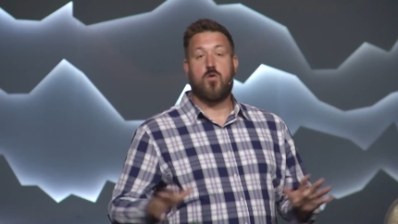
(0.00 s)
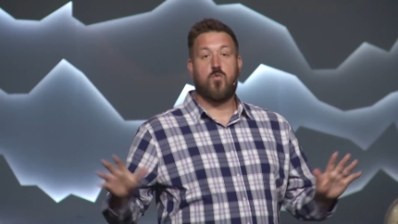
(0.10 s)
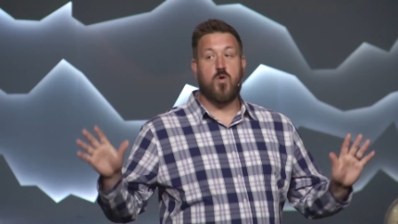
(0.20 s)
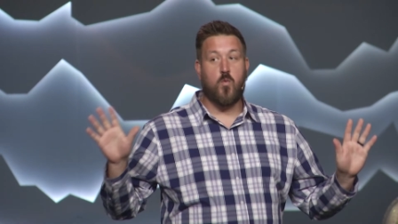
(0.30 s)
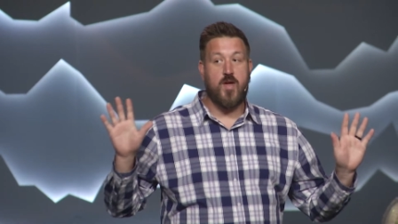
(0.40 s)

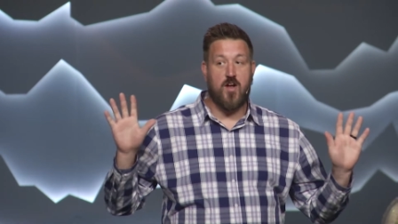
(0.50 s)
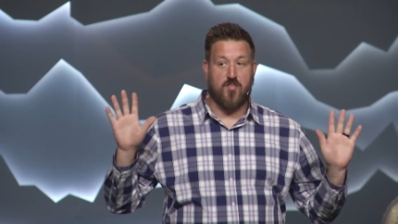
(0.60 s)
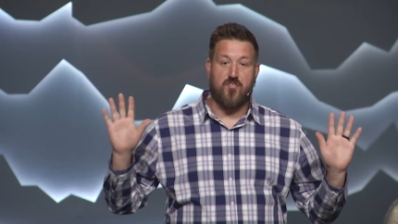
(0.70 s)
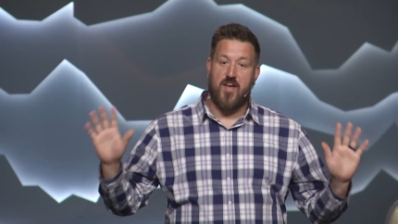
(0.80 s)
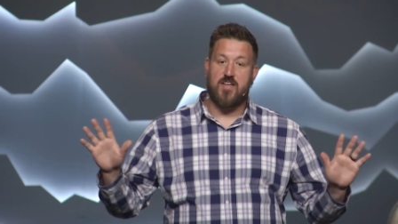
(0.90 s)
What we are
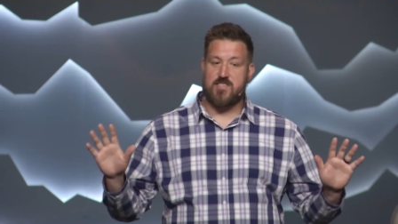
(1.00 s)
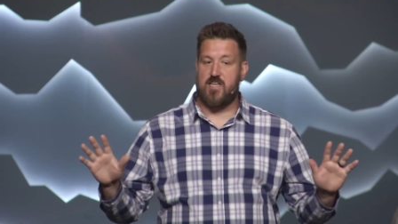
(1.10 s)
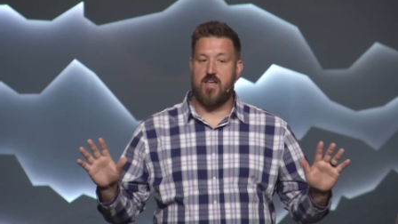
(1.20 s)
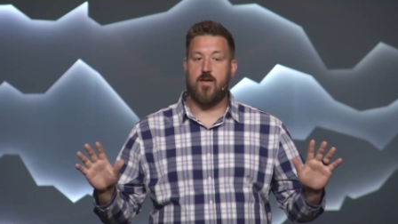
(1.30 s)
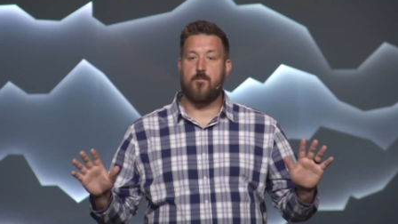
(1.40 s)

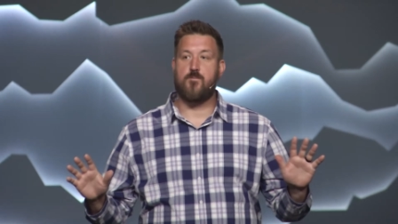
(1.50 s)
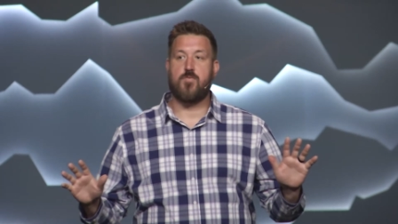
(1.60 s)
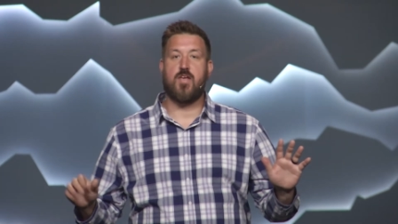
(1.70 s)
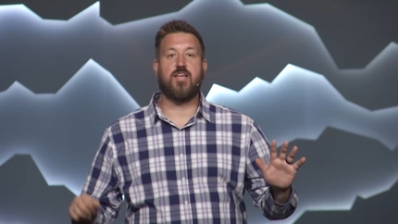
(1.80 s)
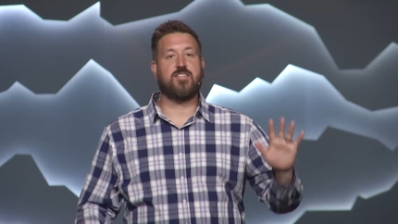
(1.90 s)
facing
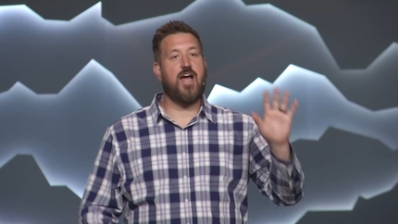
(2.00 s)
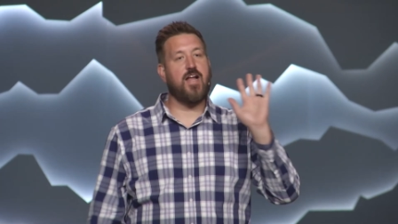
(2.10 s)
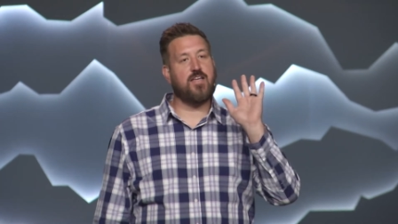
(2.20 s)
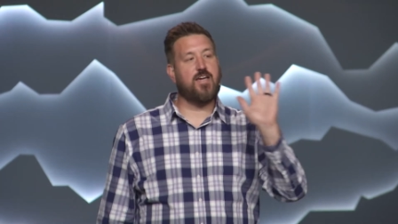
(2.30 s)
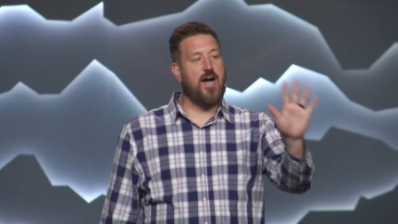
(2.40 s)
is
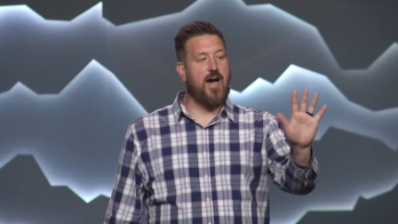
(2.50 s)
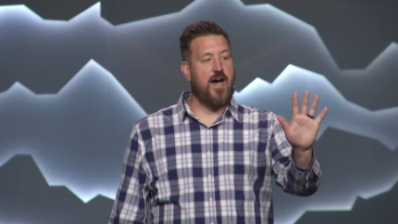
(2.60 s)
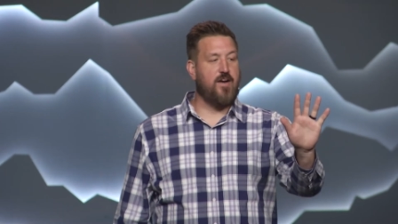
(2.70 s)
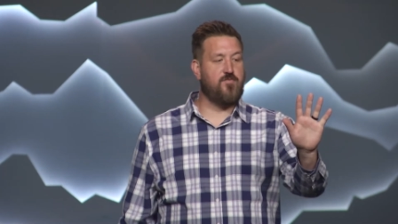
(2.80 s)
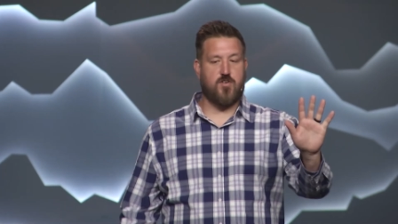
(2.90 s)
not
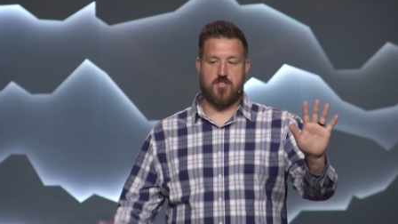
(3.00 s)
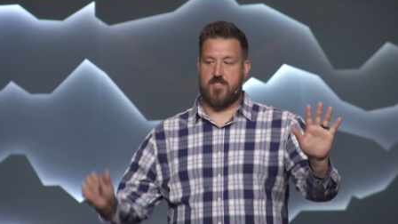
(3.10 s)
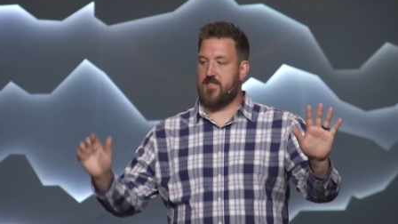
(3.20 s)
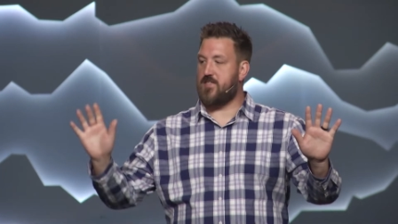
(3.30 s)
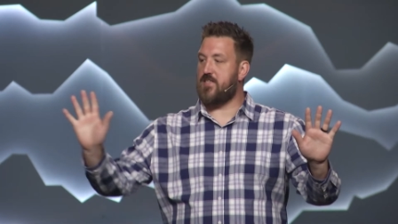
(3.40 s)
God
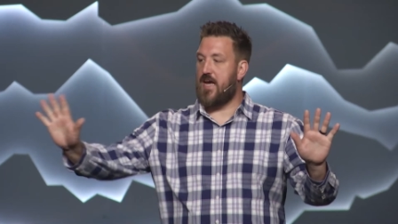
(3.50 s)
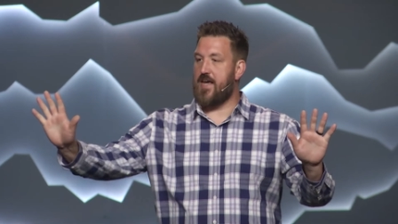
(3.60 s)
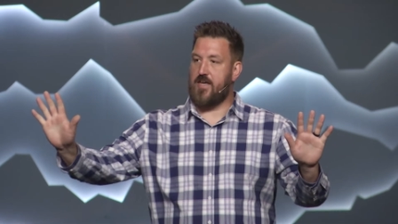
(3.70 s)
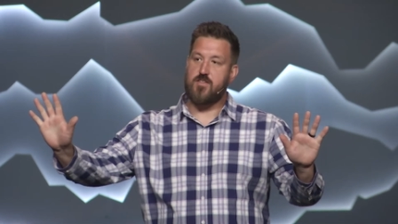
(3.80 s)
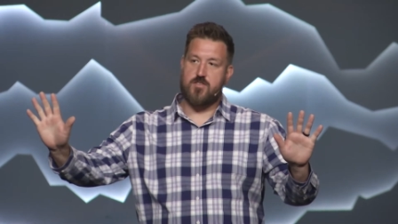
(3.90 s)
versus
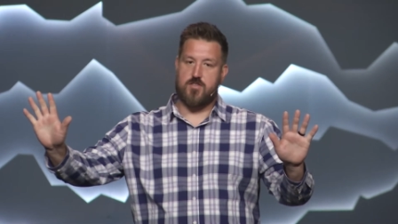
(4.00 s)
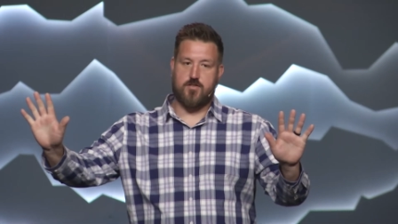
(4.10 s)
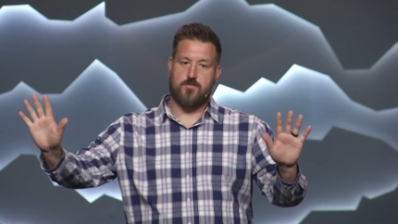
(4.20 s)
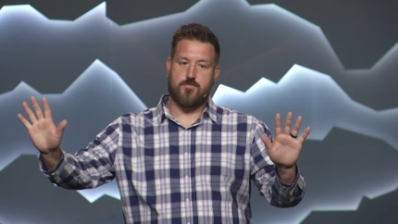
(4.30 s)
science,